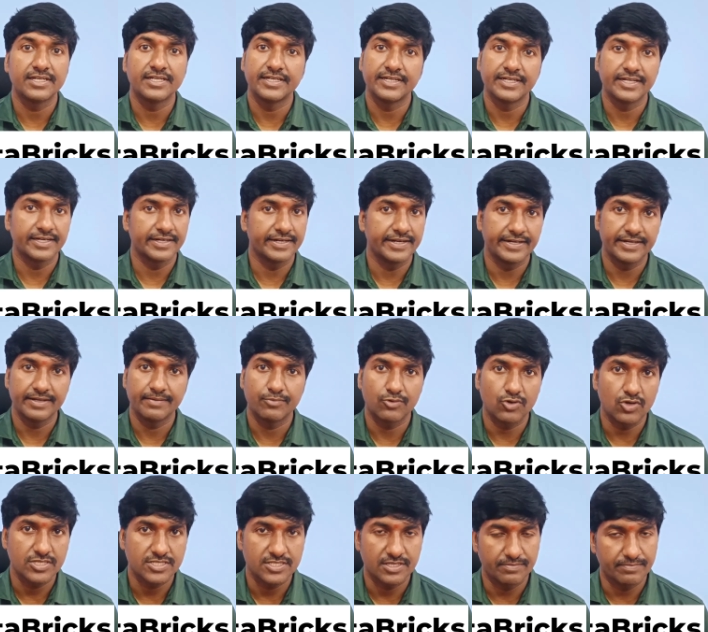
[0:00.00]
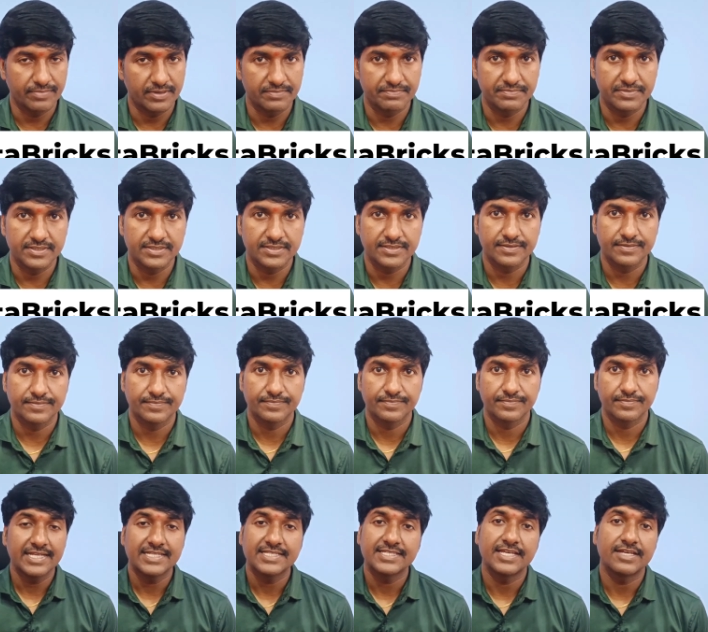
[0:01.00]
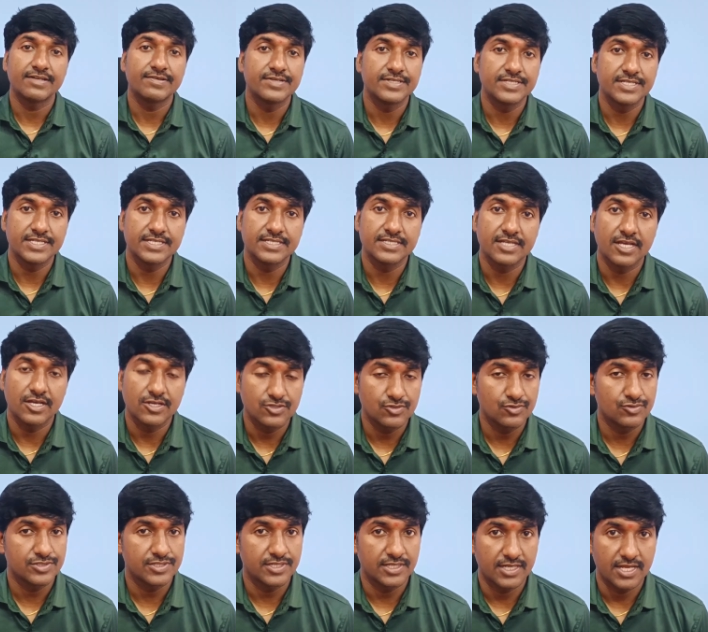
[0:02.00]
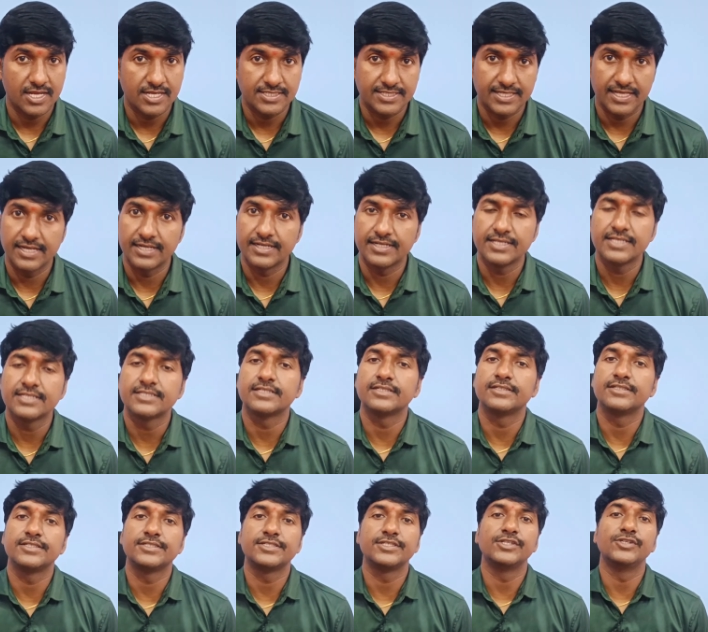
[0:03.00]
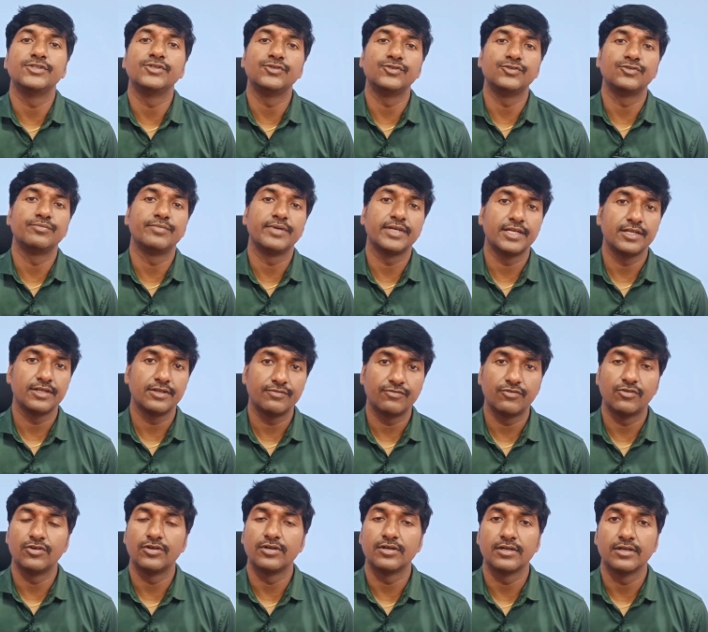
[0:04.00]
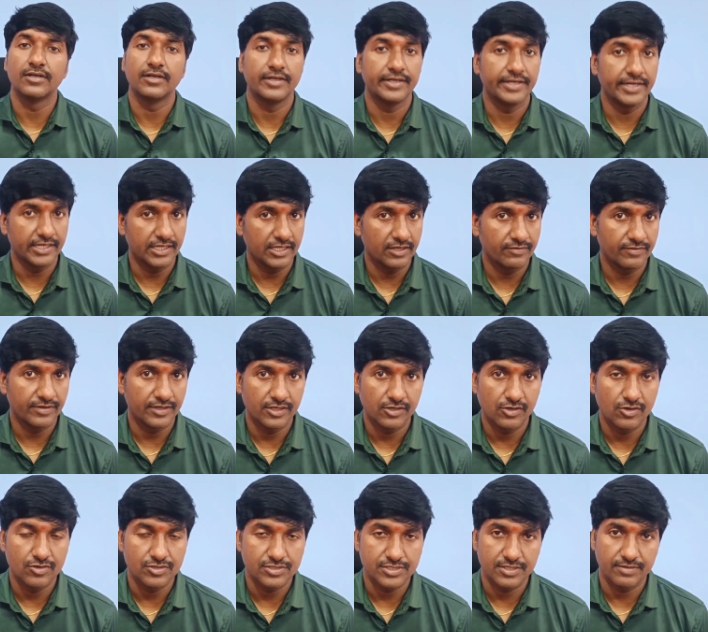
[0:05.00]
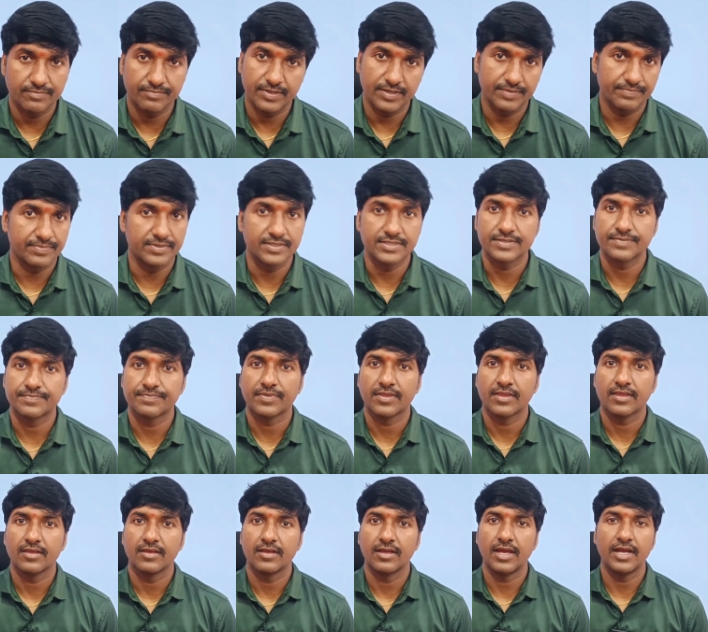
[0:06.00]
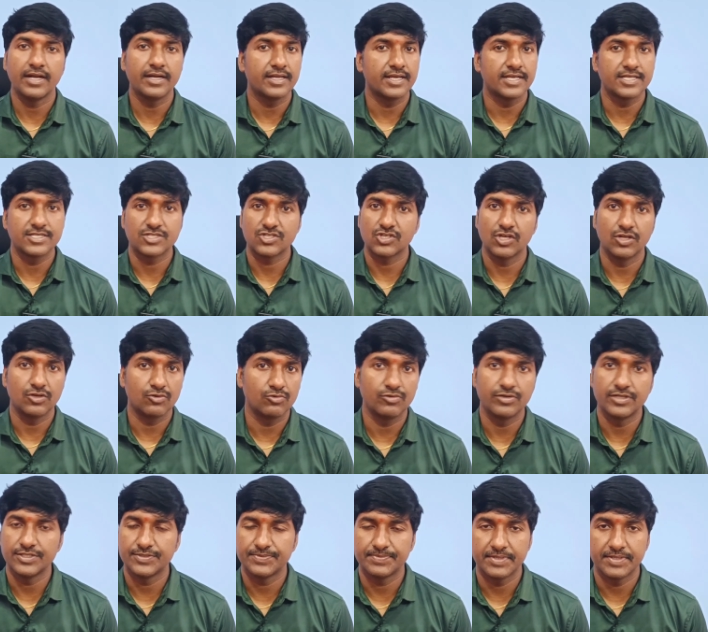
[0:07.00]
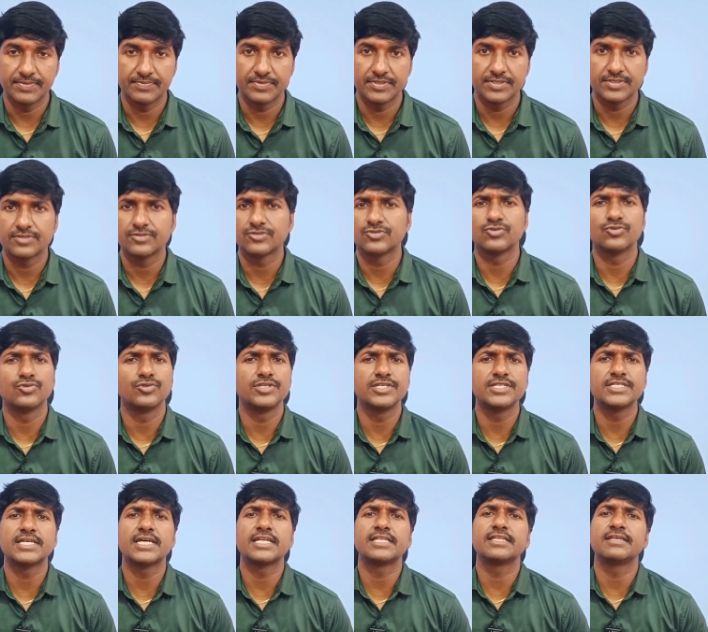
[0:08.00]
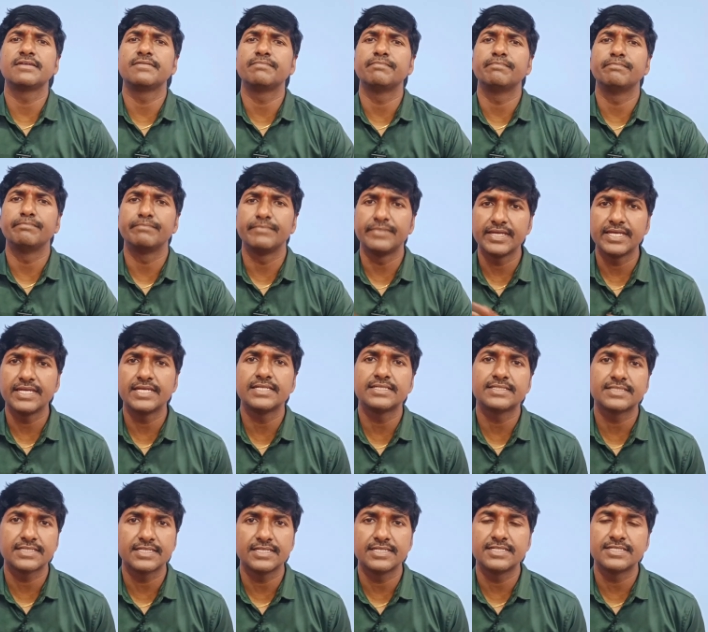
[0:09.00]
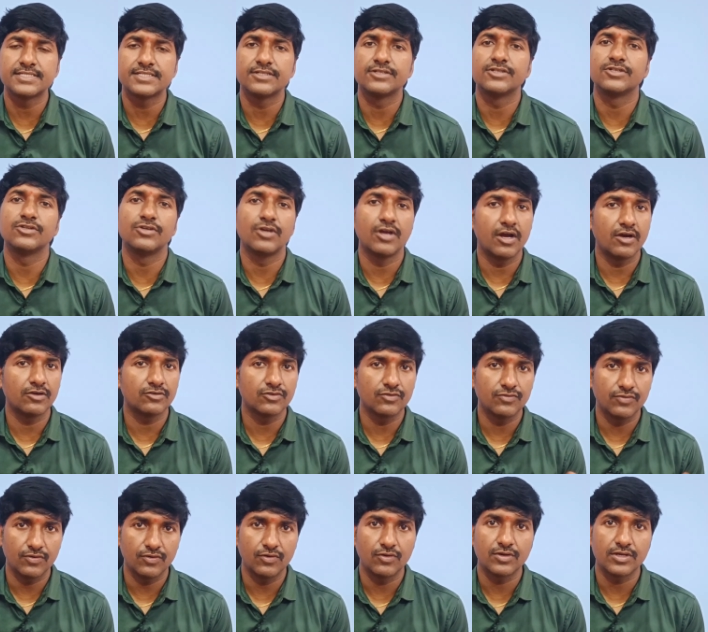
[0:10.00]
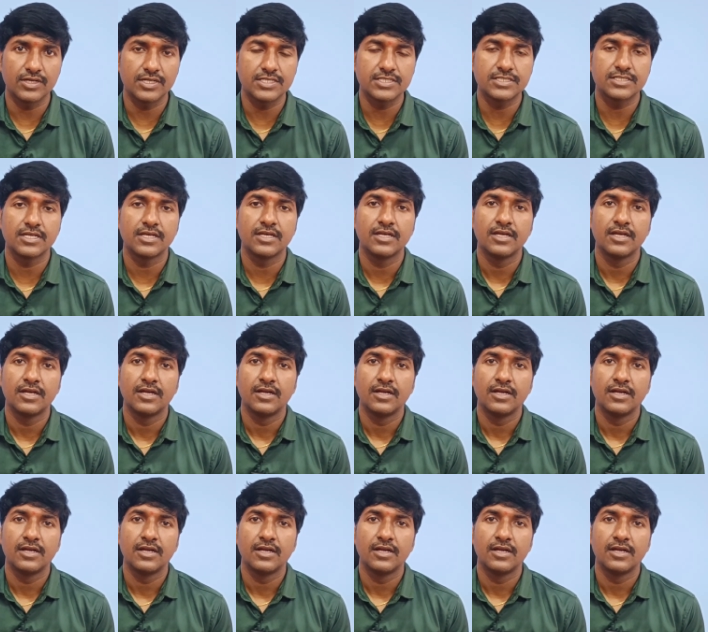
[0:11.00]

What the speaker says: learning data processing purpose. And next service is Azure Synapse analytics. So this is mainly for data warehousing purpose and SQL queries purpose. So these are the main skills you have to focus